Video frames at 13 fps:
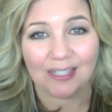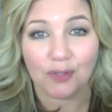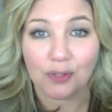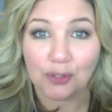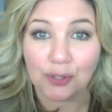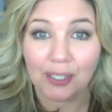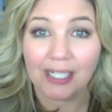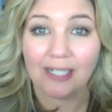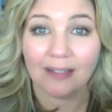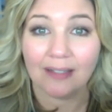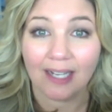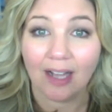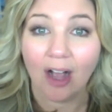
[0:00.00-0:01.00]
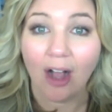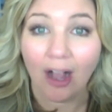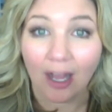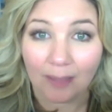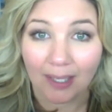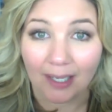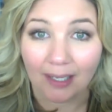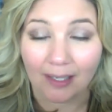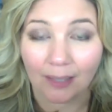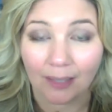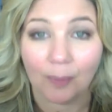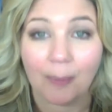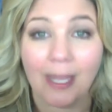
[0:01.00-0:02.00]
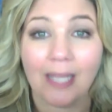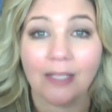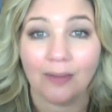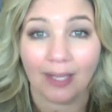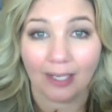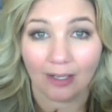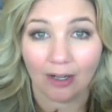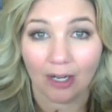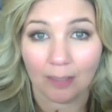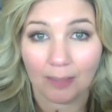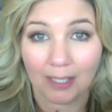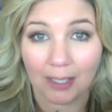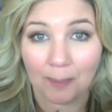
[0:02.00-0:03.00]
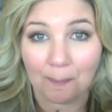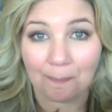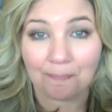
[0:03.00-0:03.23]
if you treat it like a hobby, it will pay you like a hobby.